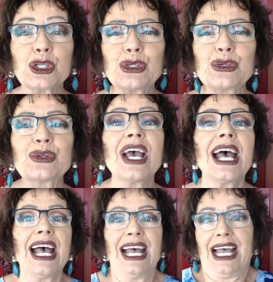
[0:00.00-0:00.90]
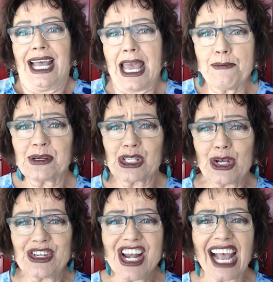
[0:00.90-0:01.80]
to
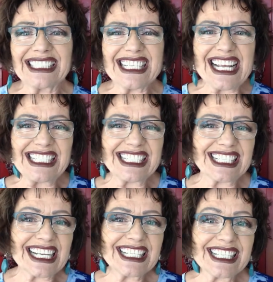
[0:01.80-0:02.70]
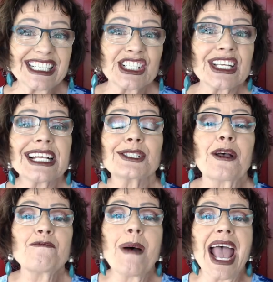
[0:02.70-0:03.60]
episode 19, season 6
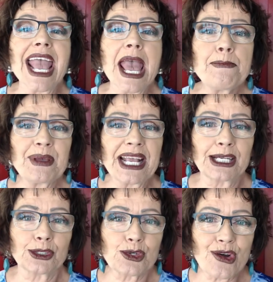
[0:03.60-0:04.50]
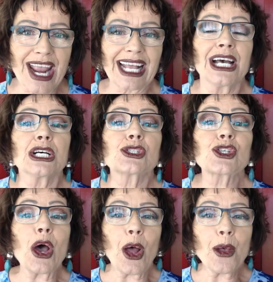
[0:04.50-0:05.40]
of my epic trek
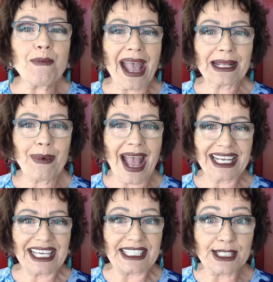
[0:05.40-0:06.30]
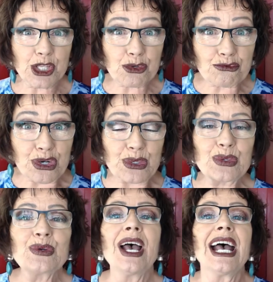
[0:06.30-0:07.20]
solo backpacking
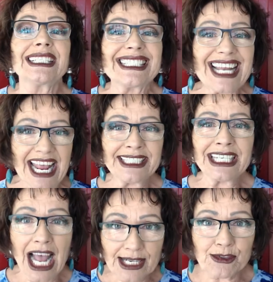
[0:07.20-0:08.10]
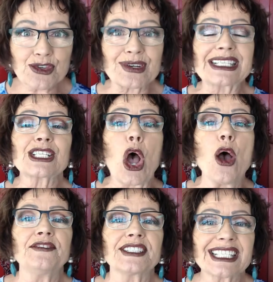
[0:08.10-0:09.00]
through 10 countries
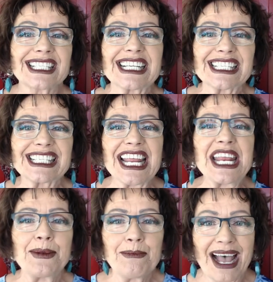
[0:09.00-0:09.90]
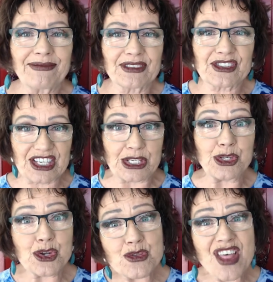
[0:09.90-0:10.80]
over 16 months in
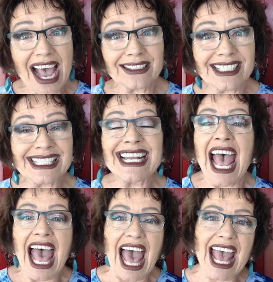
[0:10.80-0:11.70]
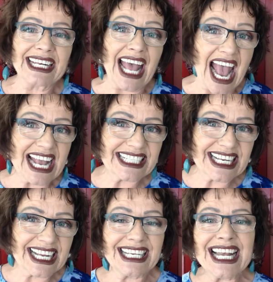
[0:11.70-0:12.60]

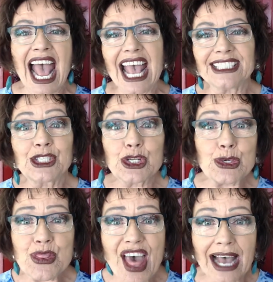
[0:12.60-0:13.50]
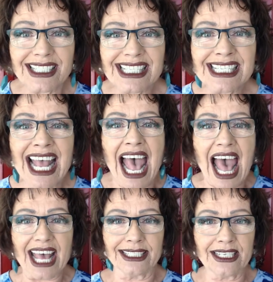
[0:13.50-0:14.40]
2018 and
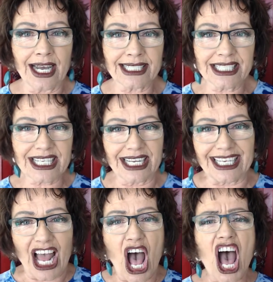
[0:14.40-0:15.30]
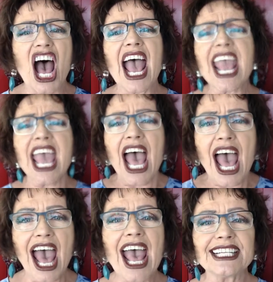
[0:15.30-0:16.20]
2019. I
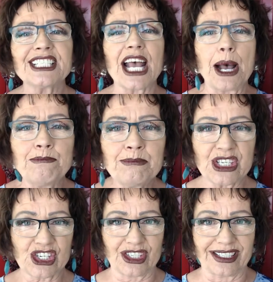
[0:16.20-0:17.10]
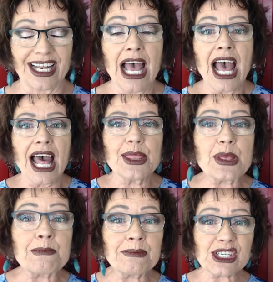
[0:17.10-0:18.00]
had a mission, and
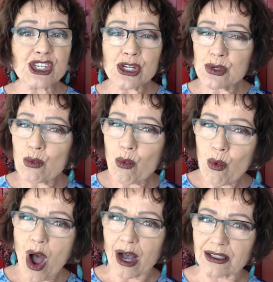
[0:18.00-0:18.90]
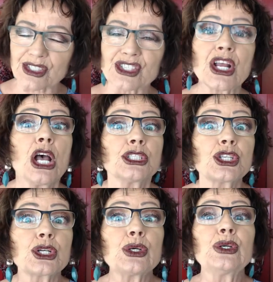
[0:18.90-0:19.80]
the mission was
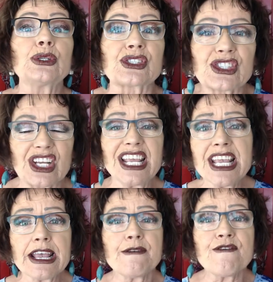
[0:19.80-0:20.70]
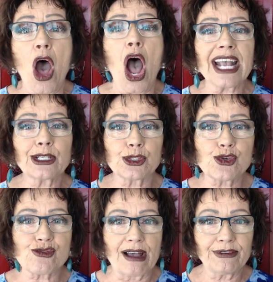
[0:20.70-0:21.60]
to see if I could
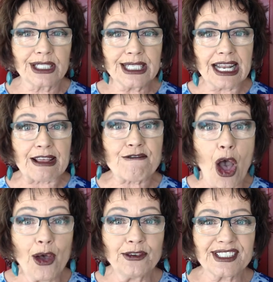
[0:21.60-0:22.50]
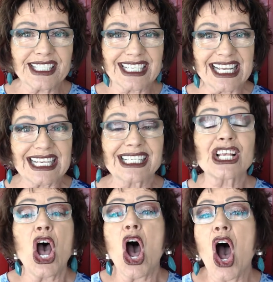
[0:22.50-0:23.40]
travel and live overseas
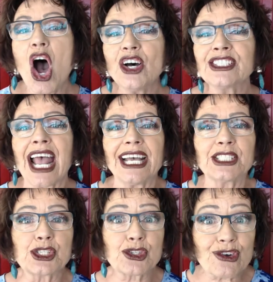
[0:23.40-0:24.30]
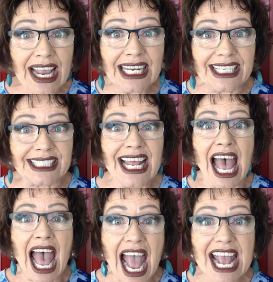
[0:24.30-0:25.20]
on an Australian
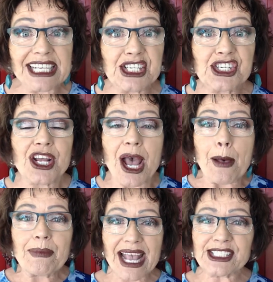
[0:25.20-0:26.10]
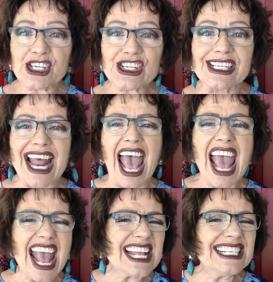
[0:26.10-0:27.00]
aged pension,
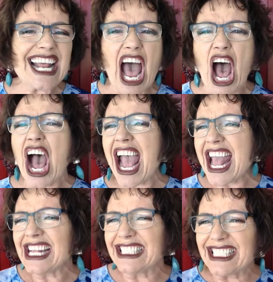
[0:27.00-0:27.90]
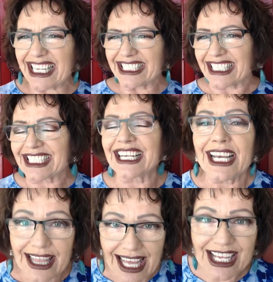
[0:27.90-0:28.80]
and I did it.
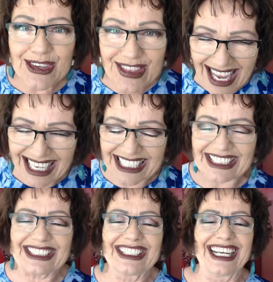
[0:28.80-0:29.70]
Thank you, thank you.